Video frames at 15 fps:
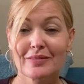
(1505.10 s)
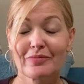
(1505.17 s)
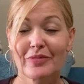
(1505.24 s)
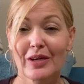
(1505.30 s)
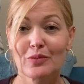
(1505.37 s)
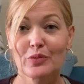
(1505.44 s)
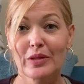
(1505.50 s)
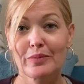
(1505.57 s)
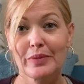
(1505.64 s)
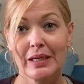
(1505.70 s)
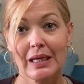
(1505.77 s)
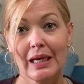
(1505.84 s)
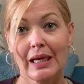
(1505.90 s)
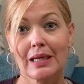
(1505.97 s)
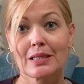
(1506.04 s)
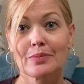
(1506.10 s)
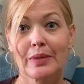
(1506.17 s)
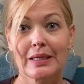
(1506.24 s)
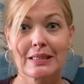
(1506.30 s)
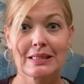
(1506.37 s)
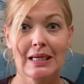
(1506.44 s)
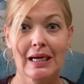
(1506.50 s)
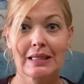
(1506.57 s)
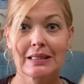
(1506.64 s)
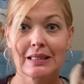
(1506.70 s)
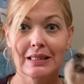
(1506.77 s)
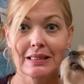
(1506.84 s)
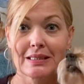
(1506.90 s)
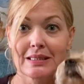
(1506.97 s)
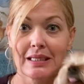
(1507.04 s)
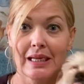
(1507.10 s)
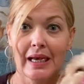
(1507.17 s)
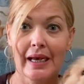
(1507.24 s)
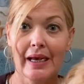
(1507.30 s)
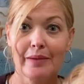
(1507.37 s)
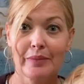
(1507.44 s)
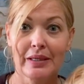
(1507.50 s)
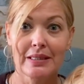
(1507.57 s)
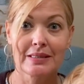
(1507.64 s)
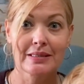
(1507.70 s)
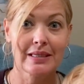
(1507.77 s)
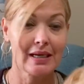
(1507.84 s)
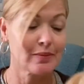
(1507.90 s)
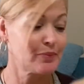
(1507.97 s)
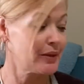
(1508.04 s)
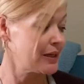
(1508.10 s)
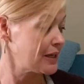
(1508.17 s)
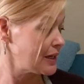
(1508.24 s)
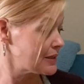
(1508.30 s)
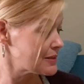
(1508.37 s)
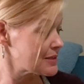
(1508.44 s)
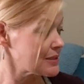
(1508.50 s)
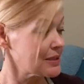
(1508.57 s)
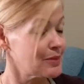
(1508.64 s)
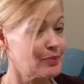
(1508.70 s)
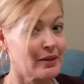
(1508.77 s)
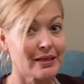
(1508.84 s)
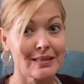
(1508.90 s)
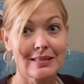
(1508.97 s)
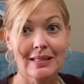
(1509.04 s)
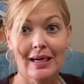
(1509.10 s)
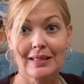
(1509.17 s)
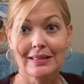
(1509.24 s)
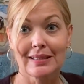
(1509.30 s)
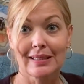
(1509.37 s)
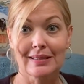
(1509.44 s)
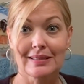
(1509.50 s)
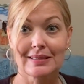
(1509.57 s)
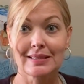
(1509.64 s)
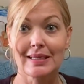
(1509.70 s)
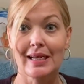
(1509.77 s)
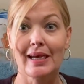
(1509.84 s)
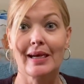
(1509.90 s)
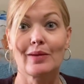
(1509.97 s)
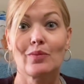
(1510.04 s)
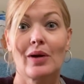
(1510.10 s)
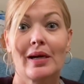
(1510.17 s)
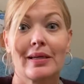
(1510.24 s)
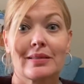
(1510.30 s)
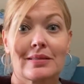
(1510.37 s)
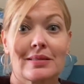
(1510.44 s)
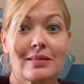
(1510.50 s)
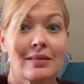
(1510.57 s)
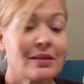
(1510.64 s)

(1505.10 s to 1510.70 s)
some fun with me and my sidekicks today, my escaping and sleeping sidekicks today. Wyatt